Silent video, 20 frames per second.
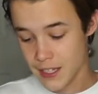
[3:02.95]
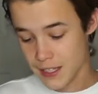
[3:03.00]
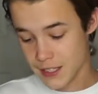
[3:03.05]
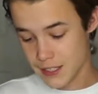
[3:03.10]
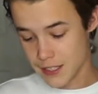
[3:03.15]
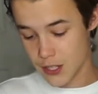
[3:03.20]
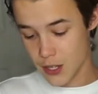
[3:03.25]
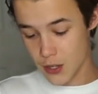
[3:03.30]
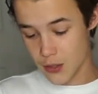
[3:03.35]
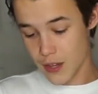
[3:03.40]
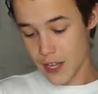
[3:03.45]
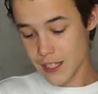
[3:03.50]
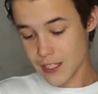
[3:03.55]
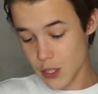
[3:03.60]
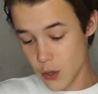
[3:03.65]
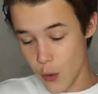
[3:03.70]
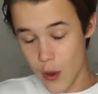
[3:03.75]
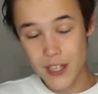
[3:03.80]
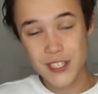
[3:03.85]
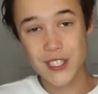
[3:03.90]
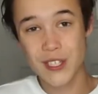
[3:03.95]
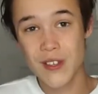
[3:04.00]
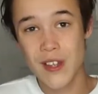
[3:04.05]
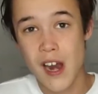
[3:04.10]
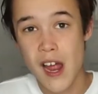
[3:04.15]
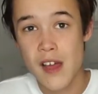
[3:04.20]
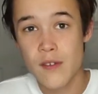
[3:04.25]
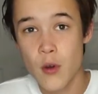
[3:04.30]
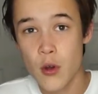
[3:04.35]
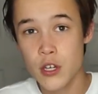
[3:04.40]
So that's a question that
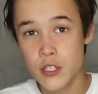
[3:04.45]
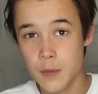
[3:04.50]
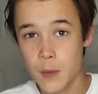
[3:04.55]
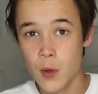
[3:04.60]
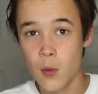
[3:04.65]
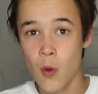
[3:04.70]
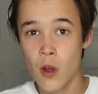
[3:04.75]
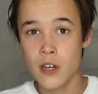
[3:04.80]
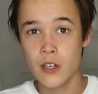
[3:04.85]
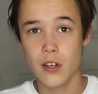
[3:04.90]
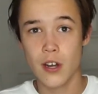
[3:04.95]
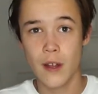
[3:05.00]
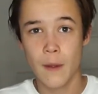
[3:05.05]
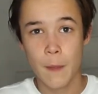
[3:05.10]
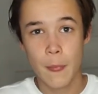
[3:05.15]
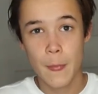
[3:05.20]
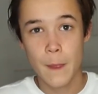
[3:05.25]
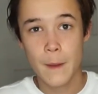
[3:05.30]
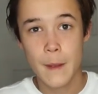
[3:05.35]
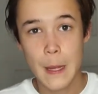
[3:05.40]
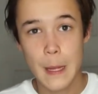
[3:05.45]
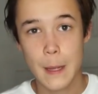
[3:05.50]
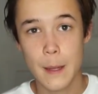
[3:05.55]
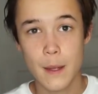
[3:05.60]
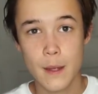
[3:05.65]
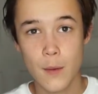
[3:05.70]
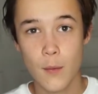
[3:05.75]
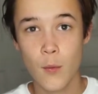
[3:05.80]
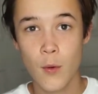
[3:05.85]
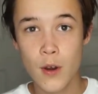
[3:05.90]
I've always been wondering.
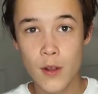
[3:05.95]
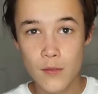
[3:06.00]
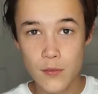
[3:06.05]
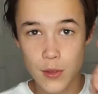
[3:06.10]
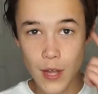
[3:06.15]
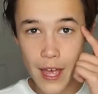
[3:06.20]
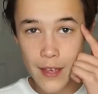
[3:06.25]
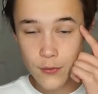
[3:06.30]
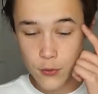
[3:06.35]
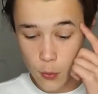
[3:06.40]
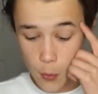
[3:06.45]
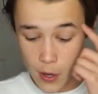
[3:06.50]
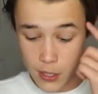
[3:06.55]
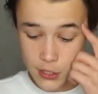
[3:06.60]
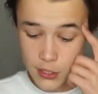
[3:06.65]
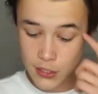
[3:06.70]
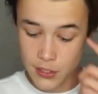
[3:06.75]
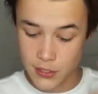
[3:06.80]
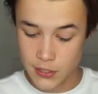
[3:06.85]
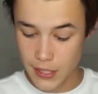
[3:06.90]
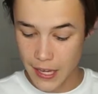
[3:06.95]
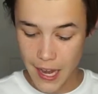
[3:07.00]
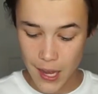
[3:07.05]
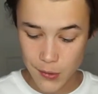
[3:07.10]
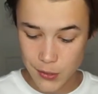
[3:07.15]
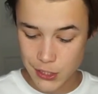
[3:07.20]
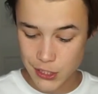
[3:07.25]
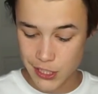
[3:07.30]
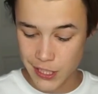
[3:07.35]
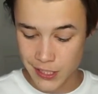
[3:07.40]
One of life's questions.
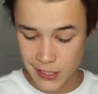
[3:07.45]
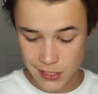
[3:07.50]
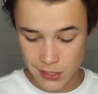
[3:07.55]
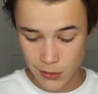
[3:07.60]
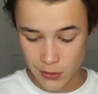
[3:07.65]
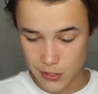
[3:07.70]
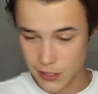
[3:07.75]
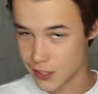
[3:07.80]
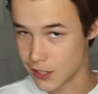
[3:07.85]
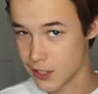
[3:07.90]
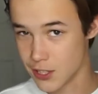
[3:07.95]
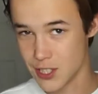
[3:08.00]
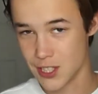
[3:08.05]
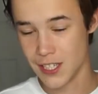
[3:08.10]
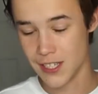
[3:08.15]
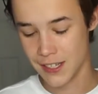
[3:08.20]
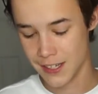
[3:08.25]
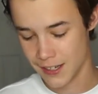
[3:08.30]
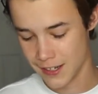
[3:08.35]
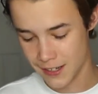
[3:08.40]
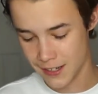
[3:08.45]
How is Chase so good looking?